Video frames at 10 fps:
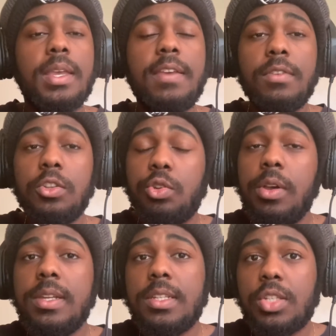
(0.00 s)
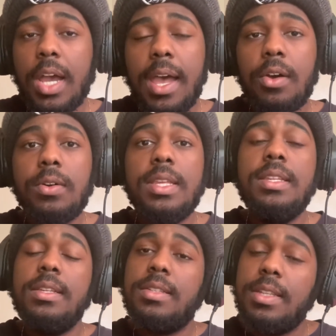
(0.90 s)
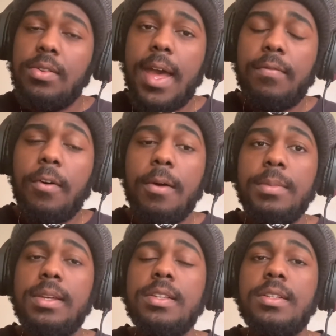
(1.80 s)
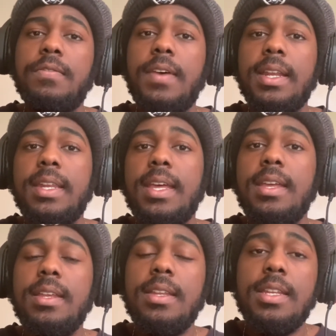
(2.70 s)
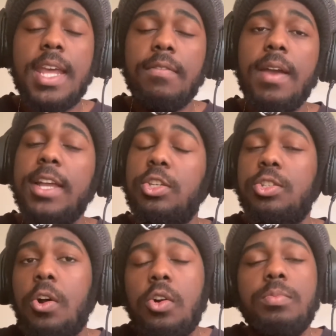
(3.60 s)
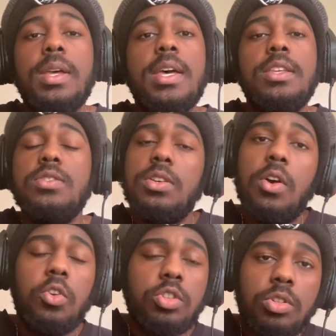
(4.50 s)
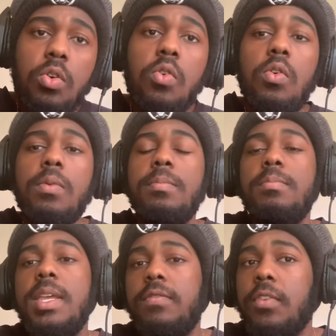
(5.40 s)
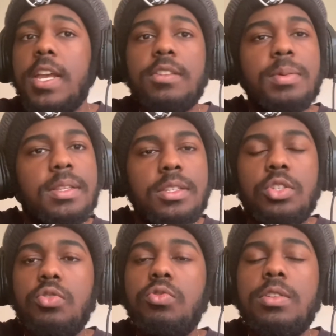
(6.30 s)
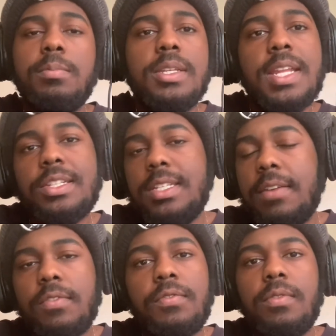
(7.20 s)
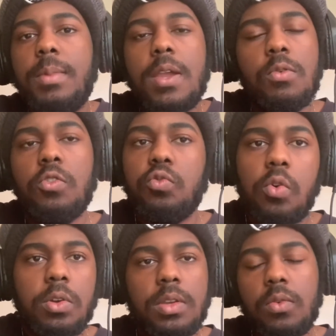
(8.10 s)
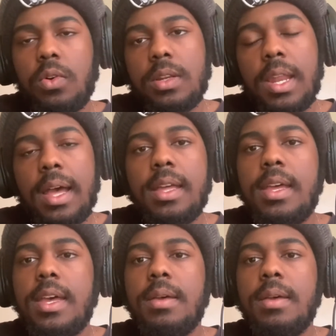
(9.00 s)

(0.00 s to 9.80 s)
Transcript: Even though Toya is a child, he's still at fault because of the fact that Endeavor actually told him, you can go to school, meet friends, but choose something that's different from a hero's work and whatnot.